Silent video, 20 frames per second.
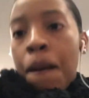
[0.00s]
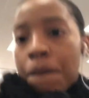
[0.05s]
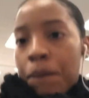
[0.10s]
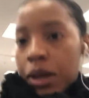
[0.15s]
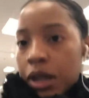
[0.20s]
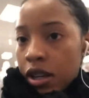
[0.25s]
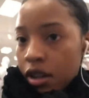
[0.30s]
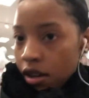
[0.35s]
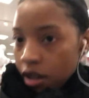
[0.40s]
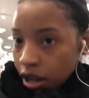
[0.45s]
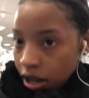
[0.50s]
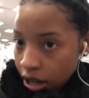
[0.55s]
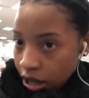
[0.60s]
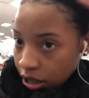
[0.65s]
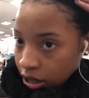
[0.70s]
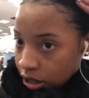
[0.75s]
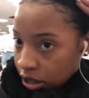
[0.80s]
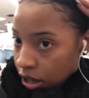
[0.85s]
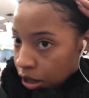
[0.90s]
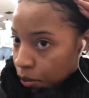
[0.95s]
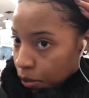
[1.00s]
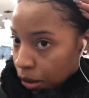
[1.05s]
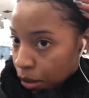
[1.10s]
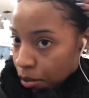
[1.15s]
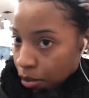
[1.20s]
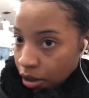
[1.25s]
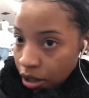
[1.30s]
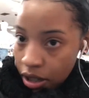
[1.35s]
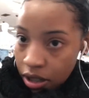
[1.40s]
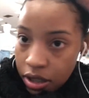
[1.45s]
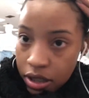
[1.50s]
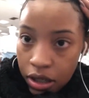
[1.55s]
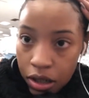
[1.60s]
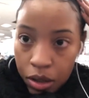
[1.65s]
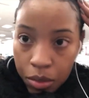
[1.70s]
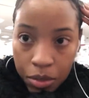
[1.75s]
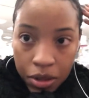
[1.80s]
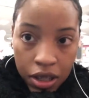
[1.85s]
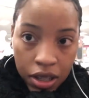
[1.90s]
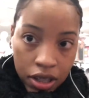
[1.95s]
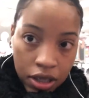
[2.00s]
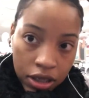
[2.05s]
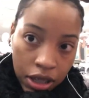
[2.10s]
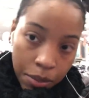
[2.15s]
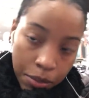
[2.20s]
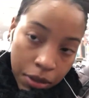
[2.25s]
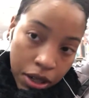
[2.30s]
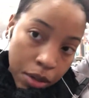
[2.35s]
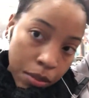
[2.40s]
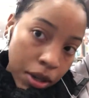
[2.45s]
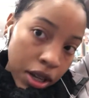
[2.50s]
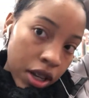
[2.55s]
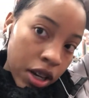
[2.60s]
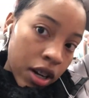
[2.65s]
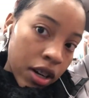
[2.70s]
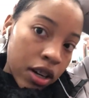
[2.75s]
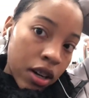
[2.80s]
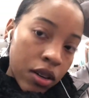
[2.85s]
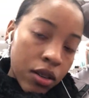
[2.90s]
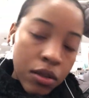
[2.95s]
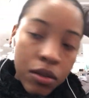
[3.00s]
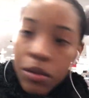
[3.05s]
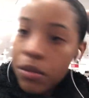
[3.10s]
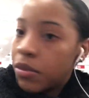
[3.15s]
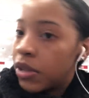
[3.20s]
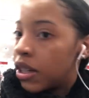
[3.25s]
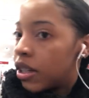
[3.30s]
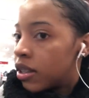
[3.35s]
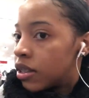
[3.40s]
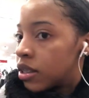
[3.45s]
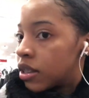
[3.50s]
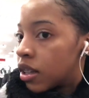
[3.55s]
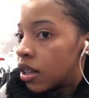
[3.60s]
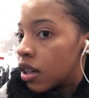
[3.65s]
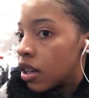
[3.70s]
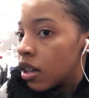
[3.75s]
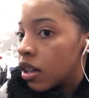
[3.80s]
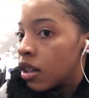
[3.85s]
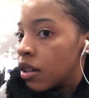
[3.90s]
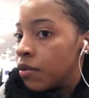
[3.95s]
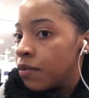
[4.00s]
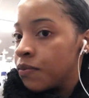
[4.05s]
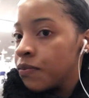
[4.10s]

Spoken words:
But y'all, I had to take my braids out because I'm getting my hair done on Wednesday.